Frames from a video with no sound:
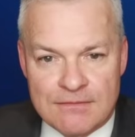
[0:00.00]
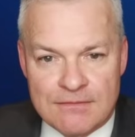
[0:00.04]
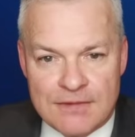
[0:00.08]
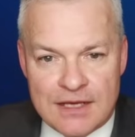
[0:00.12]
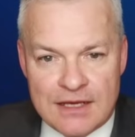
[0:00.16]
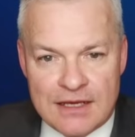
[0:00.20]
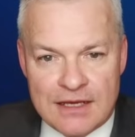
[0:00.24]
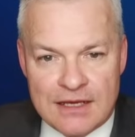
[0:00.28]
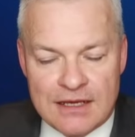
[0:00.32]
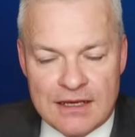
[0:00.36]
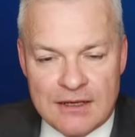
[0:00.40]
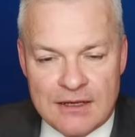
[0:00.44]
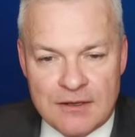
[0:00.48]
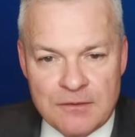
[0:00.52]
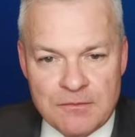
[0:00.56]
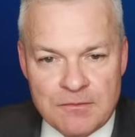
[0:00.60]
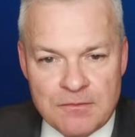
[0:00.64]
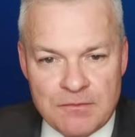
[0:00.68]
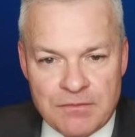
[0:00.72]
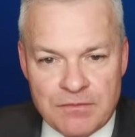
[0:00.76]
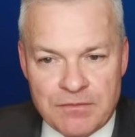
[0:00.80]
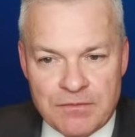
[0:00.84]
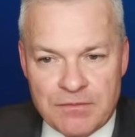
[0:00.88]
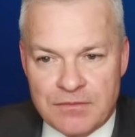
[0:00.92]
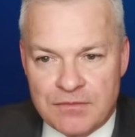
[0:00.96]
Now,
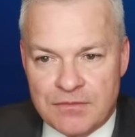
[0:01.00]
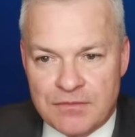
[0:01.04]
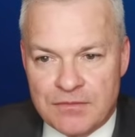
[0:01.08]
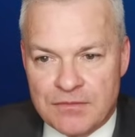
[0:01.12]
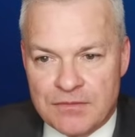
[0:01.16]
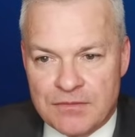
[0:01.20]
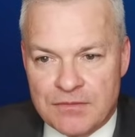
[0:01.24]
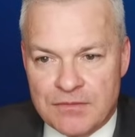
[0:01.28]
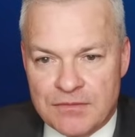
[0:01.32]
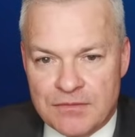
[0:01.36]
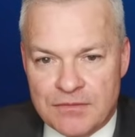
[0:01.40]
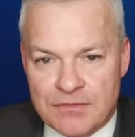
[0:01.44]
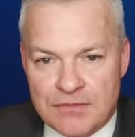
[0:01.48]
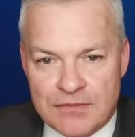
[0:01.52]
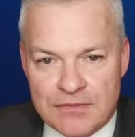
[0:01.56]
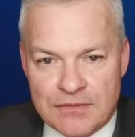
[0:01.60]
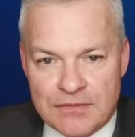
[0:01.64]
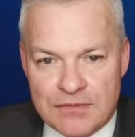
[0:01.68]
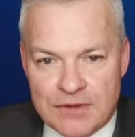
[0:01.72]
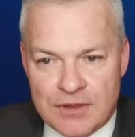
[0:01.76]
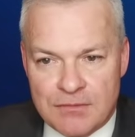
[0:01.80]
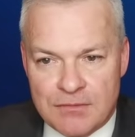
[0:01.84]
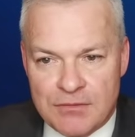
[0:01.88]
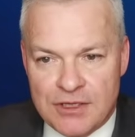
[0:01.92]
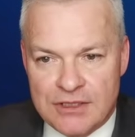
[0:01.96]

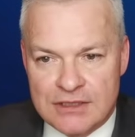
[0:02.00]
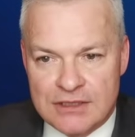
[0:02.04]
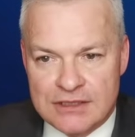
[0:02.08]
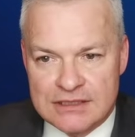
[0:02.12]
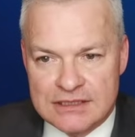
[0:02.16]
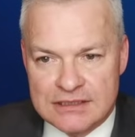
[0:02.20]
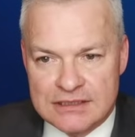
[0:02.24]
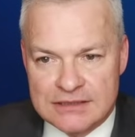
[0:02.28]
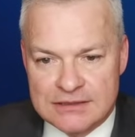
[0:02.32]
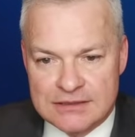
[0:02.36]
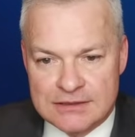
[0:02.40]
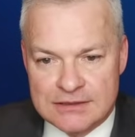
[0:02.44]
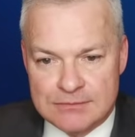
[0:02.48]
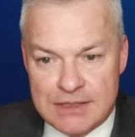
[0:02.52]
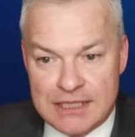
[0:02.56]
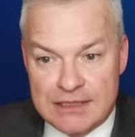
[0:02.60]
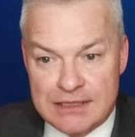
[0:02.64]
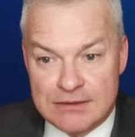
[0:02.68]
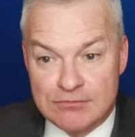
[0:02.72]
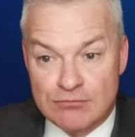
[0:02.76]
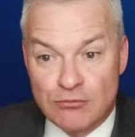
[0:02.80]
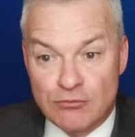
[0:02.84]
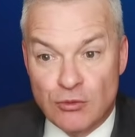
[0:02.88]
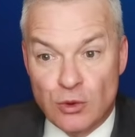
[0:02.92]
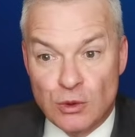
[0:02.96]
opponent
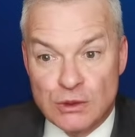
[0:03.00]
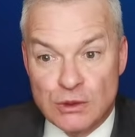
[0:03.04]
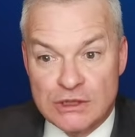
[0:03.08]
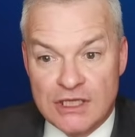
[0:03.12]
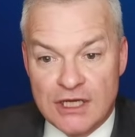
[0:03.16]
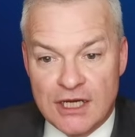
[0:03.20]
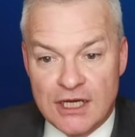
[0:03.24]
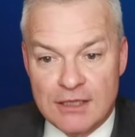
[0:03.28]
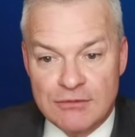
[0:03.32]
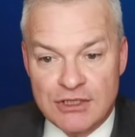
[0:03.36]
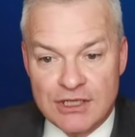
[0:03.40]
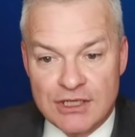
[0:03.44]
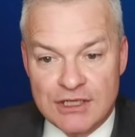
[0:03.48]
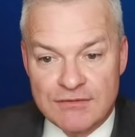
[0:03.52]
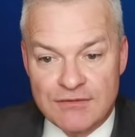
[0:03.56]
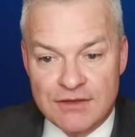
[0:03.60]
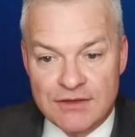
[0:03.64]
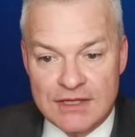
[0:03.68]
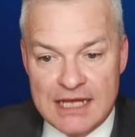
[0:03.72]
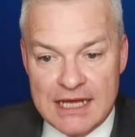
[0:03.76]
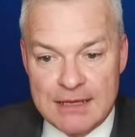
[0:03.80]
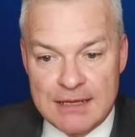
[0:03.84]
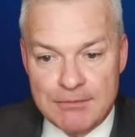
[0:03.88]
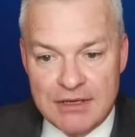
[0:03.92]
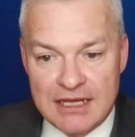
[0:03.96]
spent more time looking
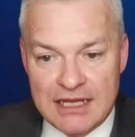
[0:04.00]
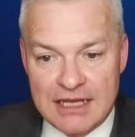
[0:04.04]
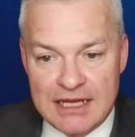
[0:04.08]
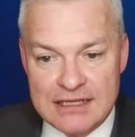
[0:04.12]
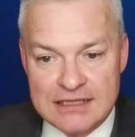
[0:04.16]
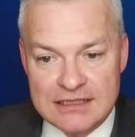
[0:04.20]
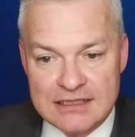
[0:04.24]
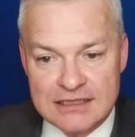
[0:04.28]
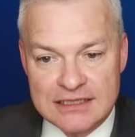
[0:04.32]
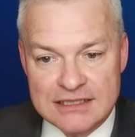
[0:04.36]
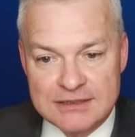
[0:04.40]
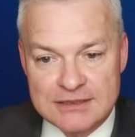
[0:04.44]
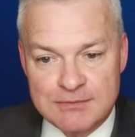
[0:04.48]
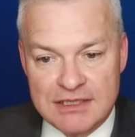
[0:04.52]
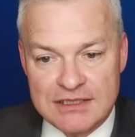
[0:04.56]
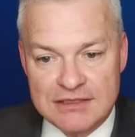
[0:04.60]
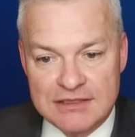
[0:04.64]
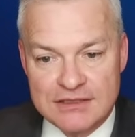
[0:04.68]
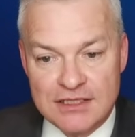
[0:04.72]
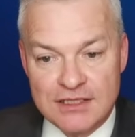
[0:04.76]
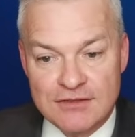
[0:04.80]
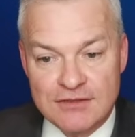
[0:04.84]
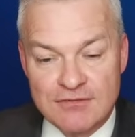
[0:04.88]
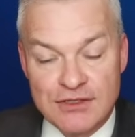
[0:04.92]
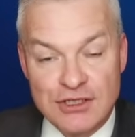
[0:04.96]
for their play than I
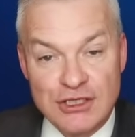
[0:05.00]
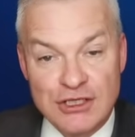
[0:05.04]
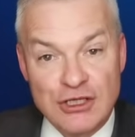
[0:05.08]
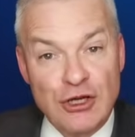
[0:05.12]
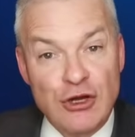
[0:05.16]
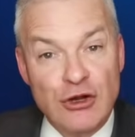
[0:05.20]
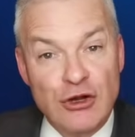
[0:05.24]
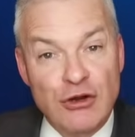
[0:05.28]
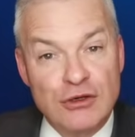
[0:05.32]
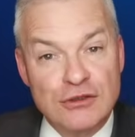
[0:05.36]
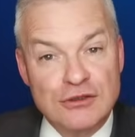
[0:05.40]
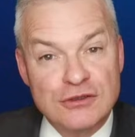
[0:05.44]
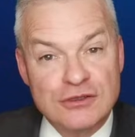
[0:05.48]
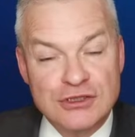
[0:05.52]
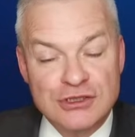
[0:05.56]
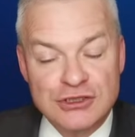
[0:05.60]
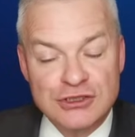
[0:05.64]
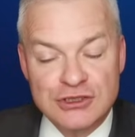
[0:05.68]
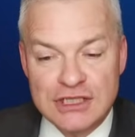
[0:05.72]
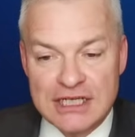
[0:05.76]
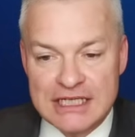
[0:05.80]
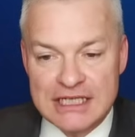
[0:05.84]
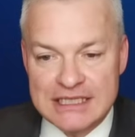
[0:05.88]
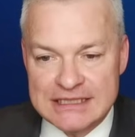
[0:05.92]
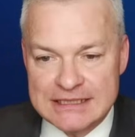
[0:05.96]
spent over the
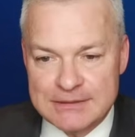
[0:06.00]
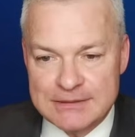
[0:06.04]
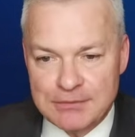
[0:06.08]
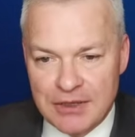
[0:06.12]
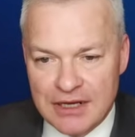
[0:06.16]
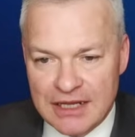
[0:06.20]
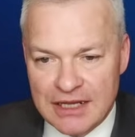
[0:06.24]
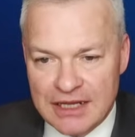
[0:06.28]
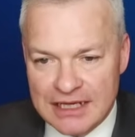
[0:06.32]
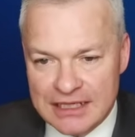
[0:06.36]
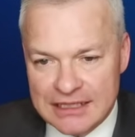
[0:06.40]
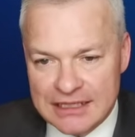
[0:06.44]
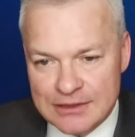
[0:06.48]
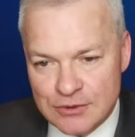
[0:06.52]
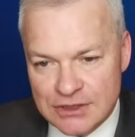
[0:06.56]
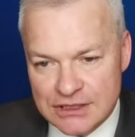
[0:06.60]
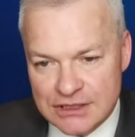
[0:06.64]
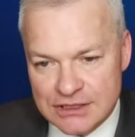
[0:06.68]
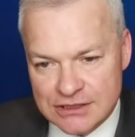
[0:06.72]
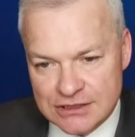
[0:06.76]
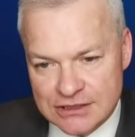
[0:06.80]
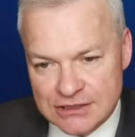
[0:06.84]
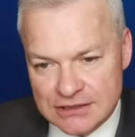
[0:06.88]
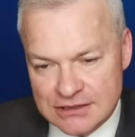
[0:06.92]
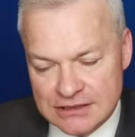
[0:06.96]
entrees play,
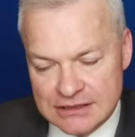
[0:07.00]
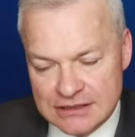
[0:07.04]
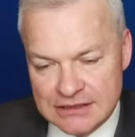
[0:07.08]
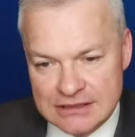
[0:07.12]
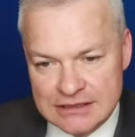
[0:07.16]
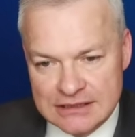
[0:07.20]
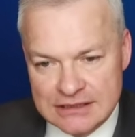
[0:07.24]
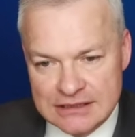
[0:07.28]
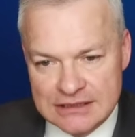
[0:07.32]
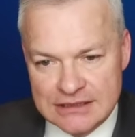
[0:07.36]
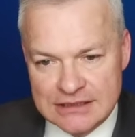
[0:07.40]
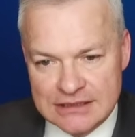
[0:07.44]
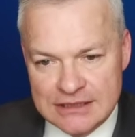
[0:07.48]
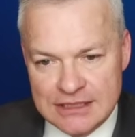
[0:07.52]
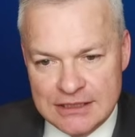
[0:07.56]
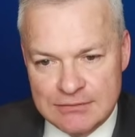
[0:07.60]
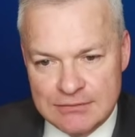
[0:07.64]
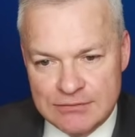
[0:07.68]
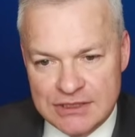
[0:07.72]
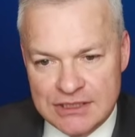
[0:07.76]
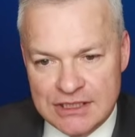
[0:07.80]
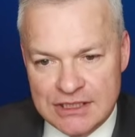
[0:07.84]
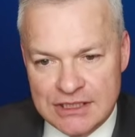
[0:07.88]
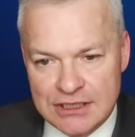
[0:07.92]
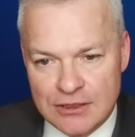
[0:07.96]
which
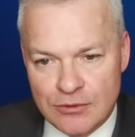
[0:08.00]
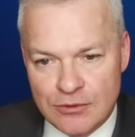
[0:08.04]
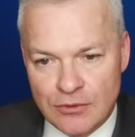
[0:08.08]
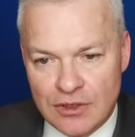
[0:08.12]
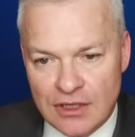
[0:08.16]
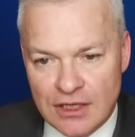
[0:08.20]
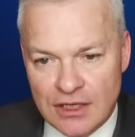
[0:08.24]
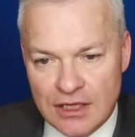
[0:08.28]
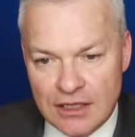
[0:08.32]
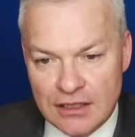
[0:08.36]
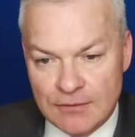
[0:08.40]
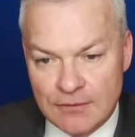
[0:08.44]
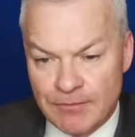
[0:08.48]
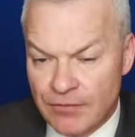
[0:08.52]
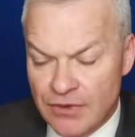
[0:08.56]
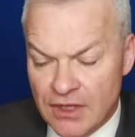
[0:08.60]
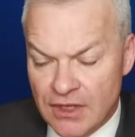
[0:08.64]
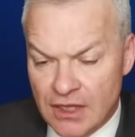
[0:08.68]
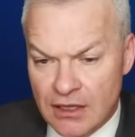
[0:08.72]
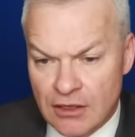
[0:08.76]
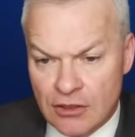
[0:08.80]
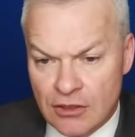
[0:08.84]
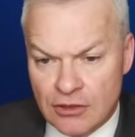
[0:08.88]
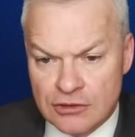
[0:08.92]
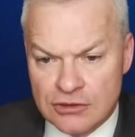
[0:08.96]
seemed to take a while.
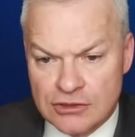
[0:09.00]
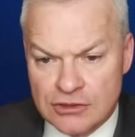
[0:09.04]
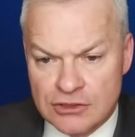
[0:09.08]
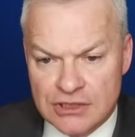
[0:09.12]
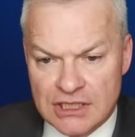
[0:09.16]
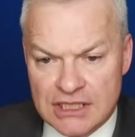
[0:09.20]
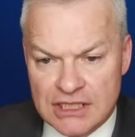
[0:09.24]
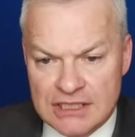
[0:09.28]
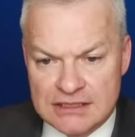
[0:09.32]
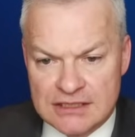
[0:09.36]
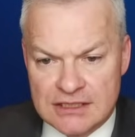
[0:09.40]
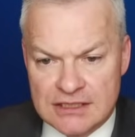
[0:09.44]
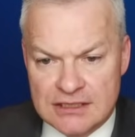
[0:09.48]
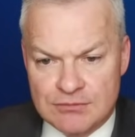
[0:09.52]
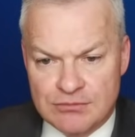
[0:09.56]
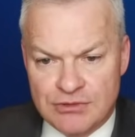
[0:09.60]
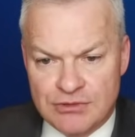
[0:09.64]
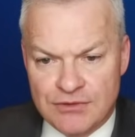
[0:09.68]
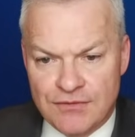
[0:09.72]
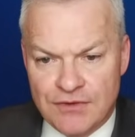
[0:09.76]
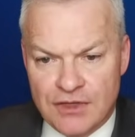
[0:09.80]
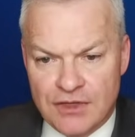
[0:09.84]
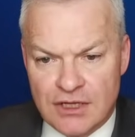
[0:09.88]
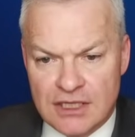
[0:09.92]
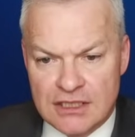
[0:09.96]
Entrees has
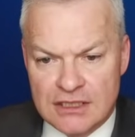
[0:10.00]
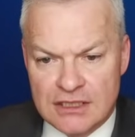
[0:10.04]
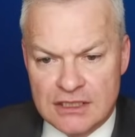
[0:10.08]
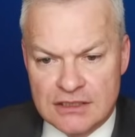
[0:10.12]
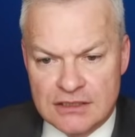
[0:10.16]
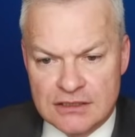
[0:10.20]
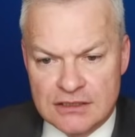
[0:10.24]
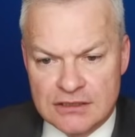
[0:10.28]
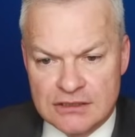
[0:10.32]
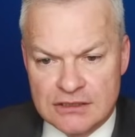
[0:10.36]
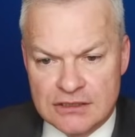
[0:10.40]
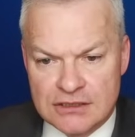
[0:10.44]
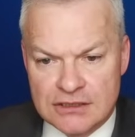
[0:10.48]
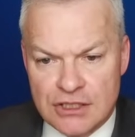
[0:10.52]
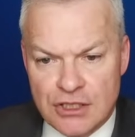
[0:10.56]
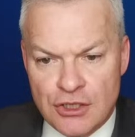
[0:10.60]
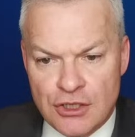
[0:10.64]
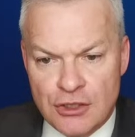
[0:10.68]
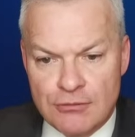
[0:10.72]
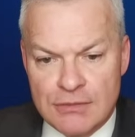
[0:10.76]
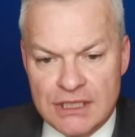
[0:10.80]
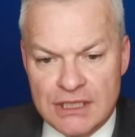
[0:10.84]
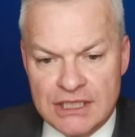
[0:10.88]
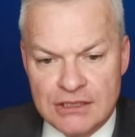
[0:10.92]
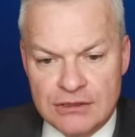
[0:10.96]
provided
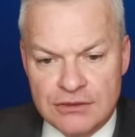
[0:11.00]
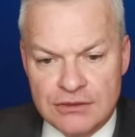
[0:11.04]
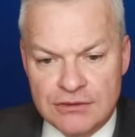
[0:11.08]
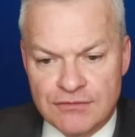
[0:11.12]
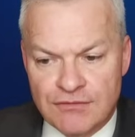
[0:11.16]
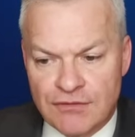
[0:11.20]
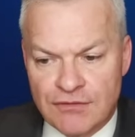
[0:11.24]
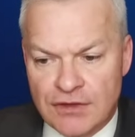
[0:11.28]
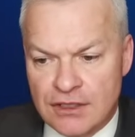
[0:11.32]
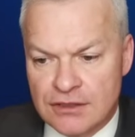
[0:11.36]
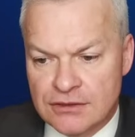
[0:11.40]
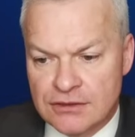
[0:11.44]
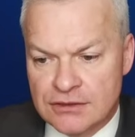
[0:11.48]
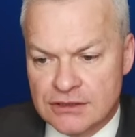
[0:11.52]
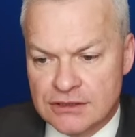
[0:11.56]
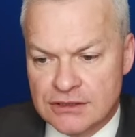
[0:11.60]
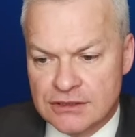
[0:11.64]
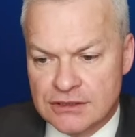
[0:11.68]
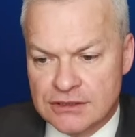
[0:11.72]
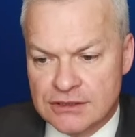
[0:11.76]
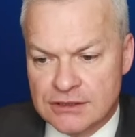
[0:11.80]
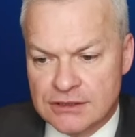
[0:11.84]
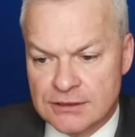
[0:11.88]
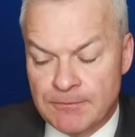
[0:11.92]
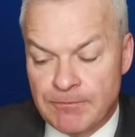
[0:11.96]
so many good
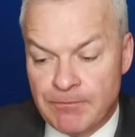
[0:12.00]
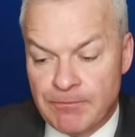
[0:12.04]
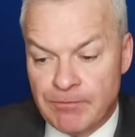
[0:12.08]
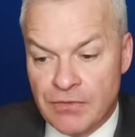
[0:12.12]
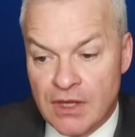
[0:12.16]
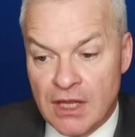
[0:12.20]
floaters.